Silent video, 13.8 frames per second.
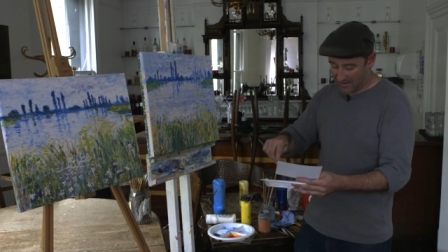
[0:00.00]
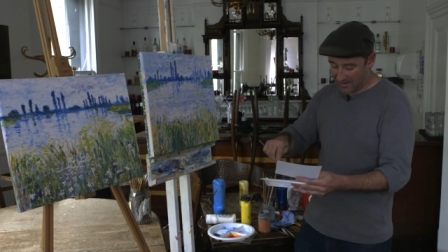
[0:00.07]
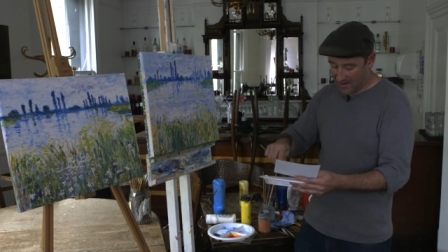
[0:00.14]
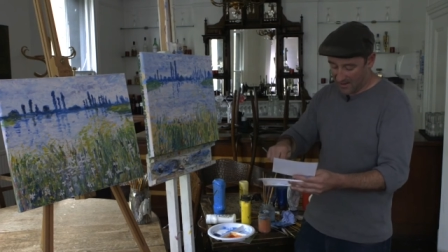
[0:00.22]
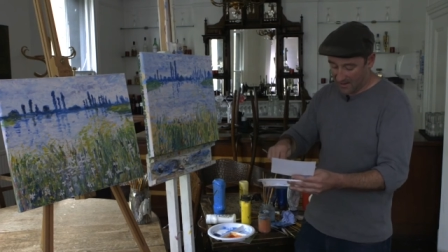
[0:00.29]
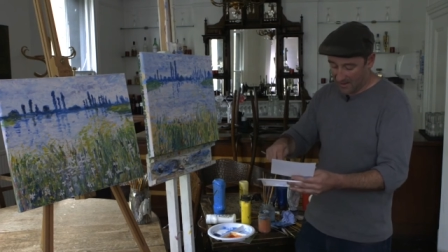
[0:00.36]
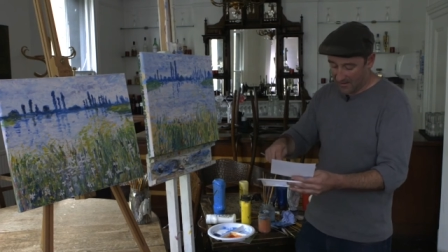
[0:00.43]
I
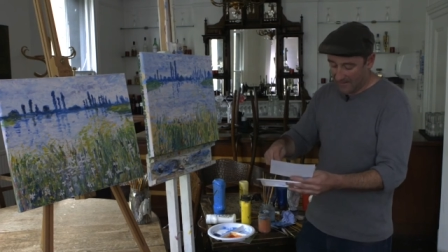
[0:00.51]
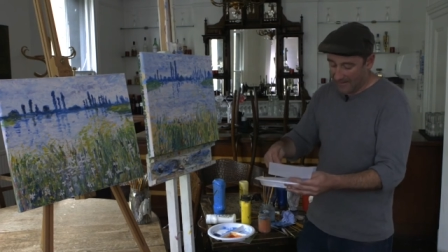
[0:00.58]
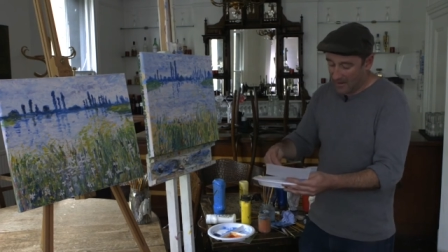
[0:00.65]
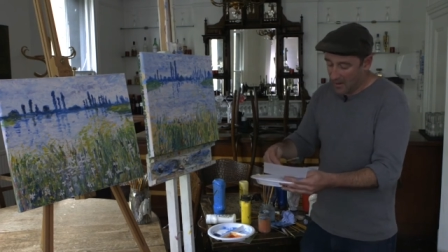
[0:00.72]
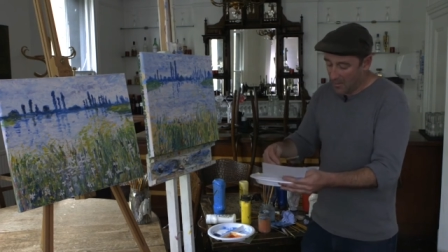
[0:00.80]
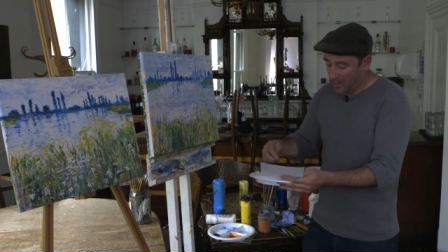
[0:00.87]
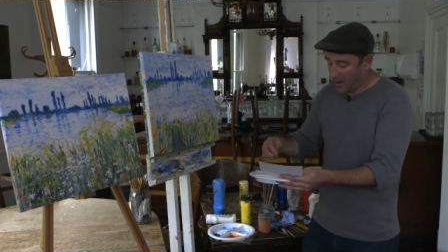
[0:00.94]
can,
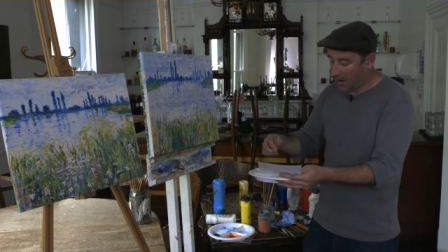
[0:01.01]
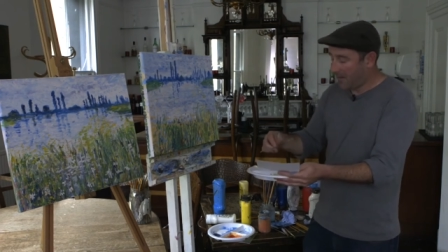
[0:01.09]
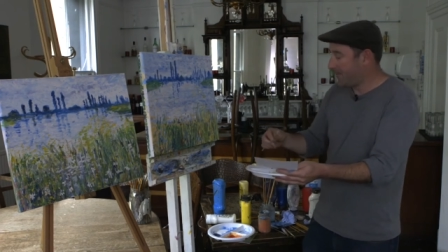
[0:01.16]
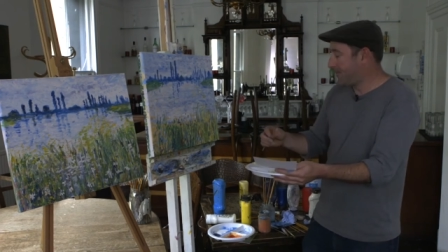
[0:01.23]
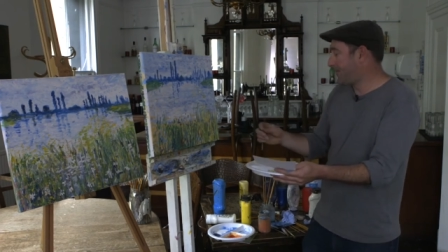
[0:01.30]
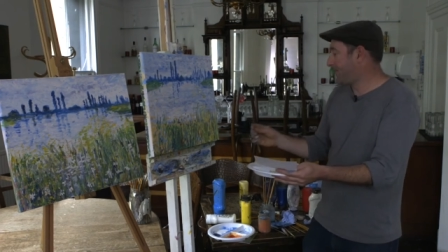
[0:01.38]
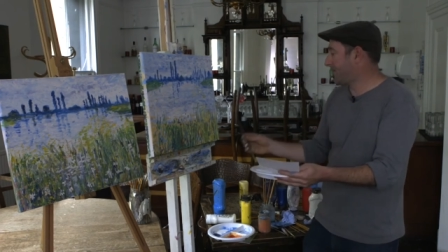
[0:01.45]

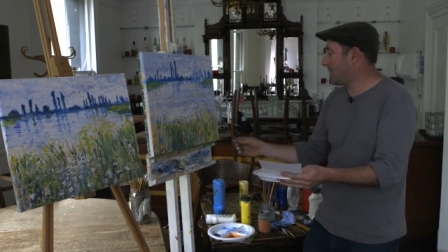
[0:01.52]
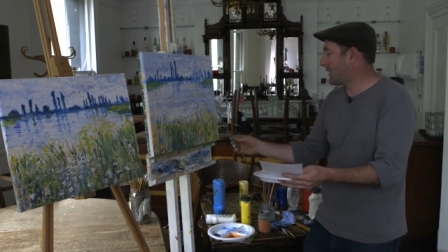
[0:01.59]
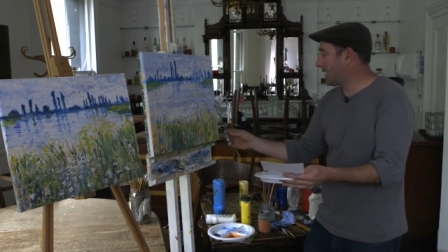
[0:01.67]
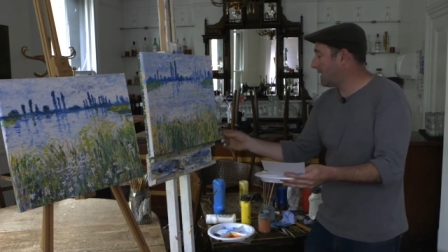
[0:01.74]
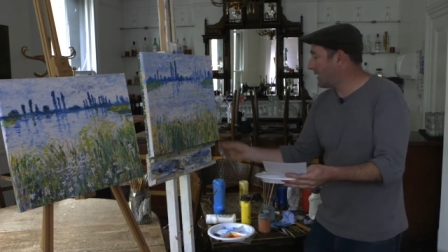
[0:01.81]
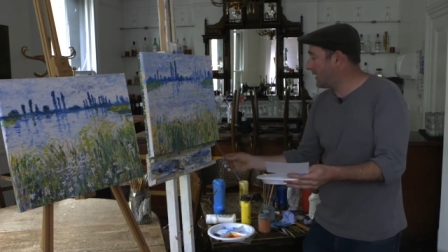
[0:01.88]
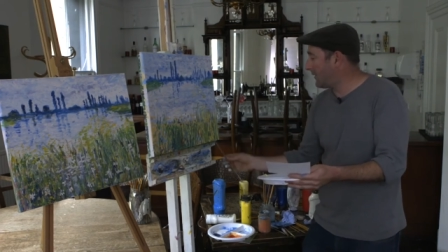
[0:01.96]
but
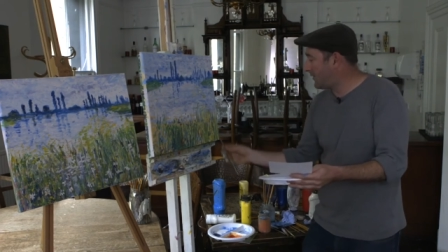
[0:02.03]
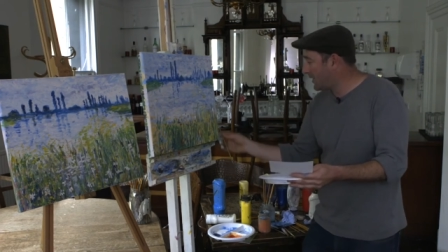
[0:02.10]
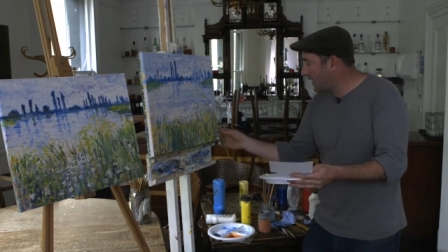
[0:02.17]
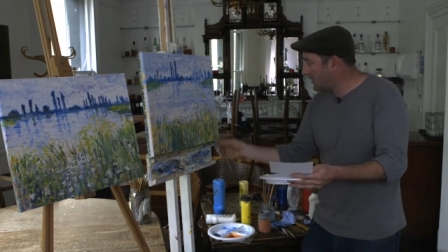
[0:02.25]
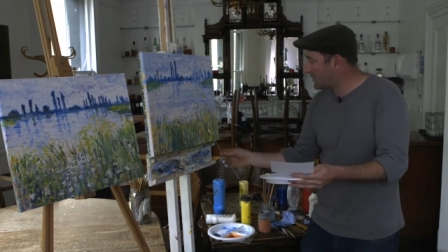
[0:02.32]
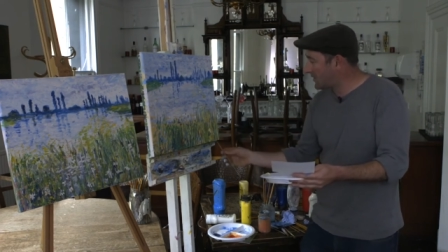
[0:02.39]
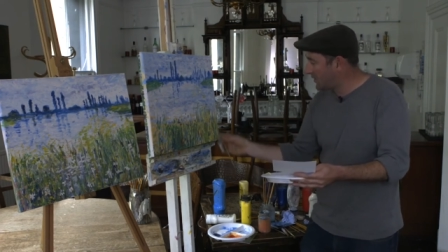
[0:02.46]
if you
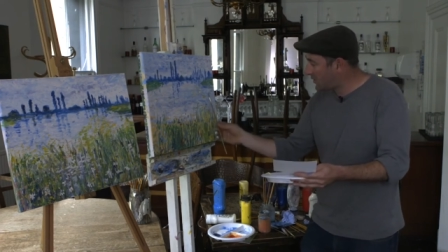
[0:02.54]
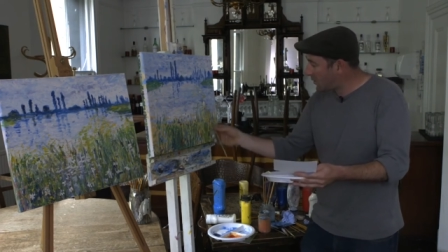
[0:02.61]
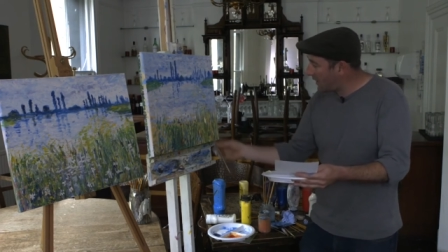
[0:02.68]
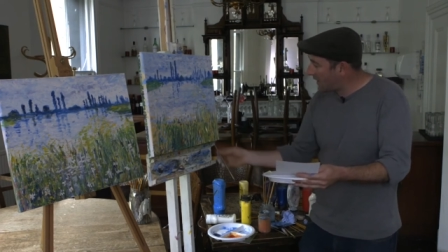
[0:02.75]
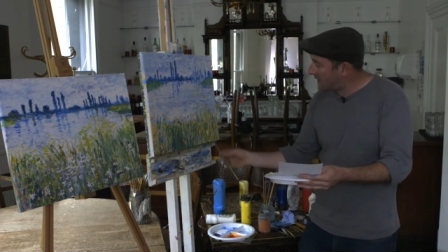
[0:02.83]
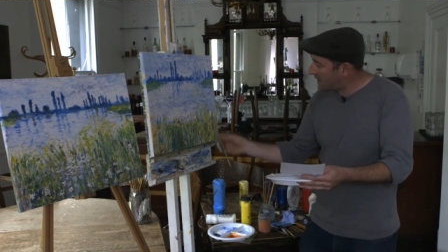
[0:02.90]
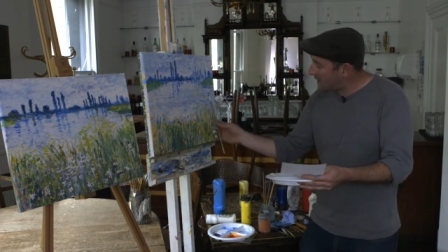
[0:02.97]
go too
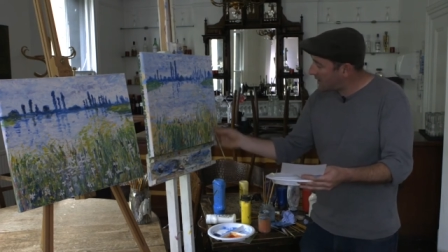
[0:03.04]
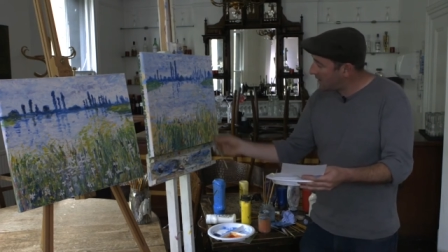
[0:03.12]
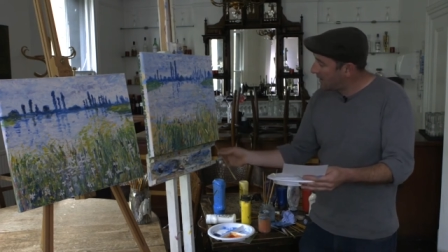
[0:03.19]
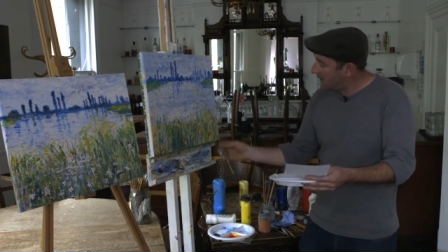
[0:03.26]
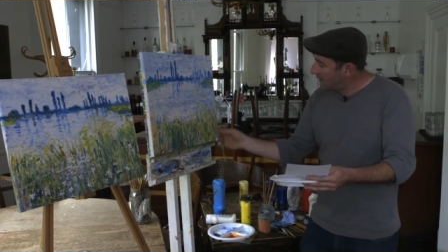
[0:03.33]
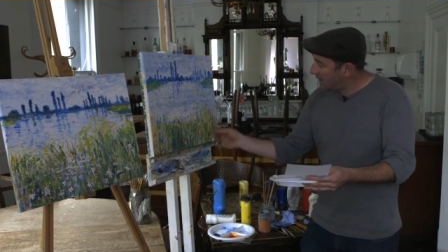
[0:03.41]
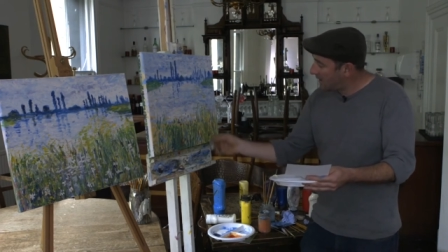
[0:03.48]
quick,
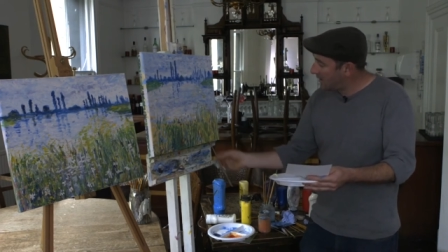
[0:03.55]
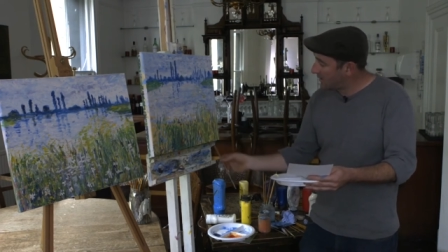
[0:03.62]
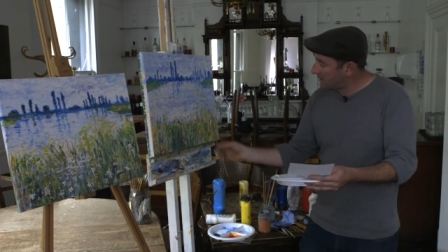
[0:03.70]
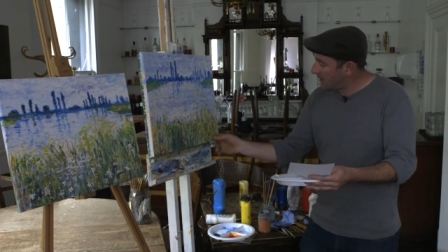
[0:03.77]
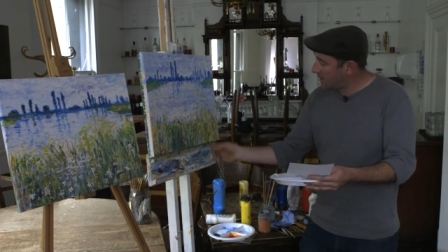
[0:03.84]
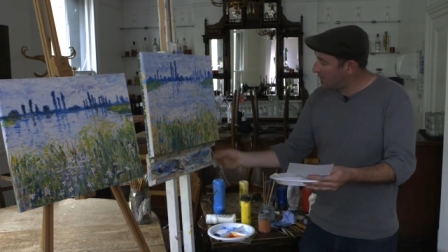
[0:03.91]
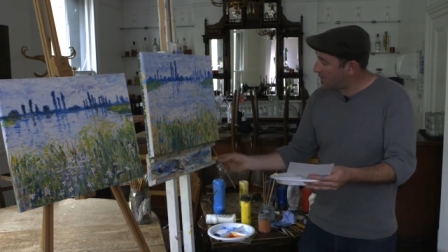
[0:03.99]
it'll
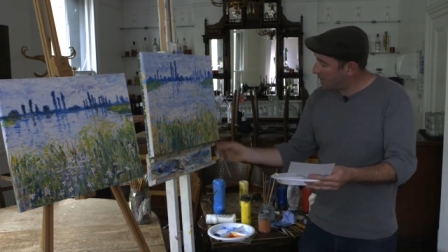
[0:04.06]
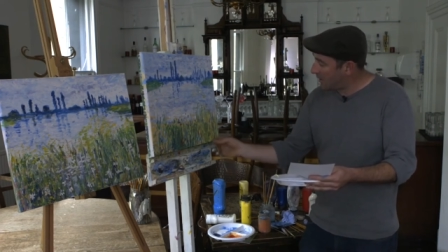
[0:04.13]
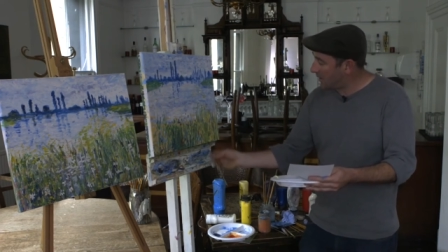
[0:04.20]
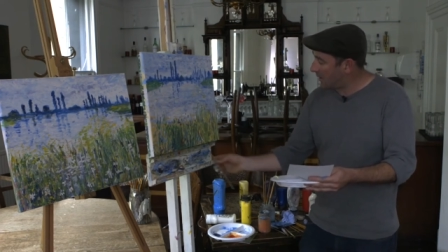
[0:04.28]
go